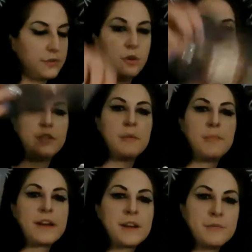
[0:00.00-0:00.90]
Hold that
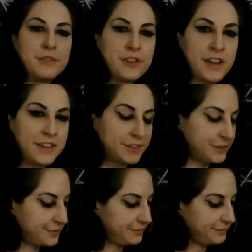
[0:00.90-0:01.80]
back up for you guys.
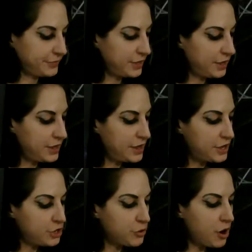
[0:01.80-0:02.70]

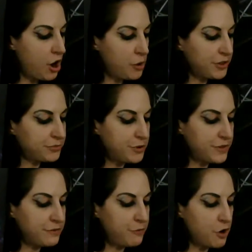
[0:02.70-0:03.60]
You are always
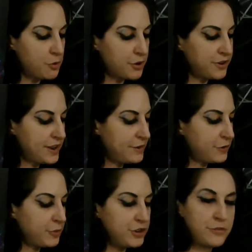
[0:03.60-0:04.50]
moving forward
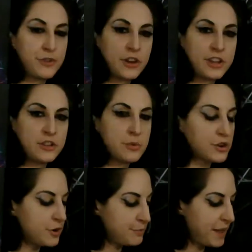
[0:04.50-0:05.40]
even when you feel like you are
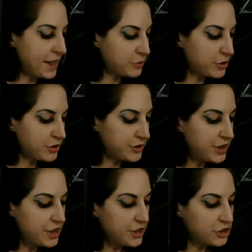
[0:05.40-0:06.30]
going backward.
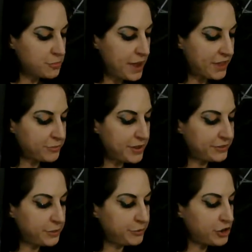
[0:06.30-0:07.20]
Your path may
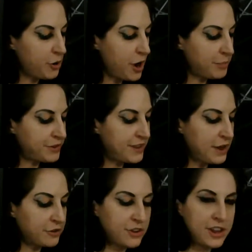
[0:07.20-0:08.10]
seem to go up and
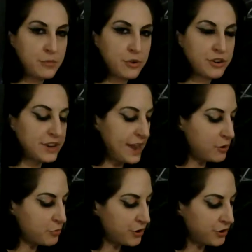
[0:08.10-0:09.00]
down or inward and
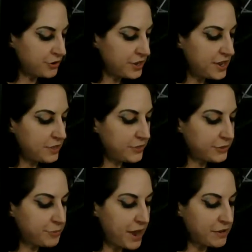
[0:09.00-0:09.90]
outward. The
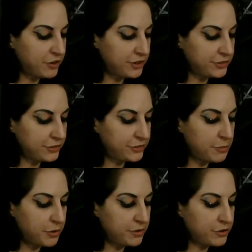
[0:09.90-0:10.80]
spiral is a
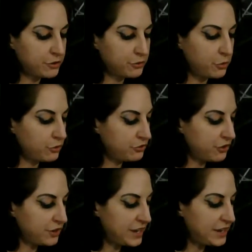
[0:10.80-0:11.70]
symbol of your soul
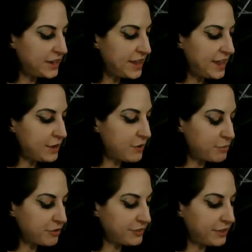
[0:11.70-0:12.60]
journey. It
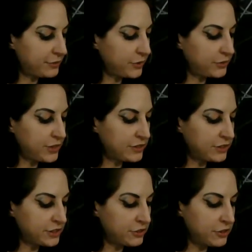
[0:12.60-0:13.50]
represents the
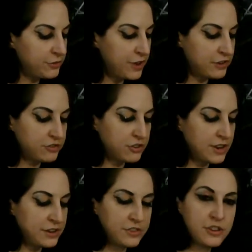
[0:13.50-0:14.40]
cyclical adventure
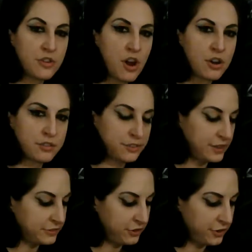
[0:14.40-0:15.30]
into your heart
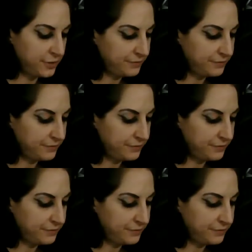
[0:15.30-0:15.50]
center.